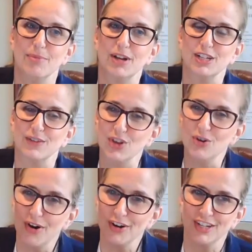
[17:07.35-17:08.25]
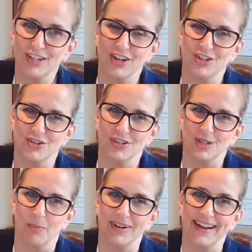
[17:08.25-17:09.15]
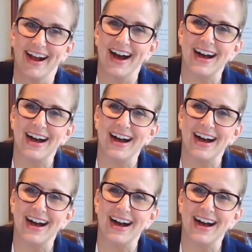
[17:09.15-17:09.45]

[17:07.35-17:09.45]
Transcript: Because if you argue to that insurance company,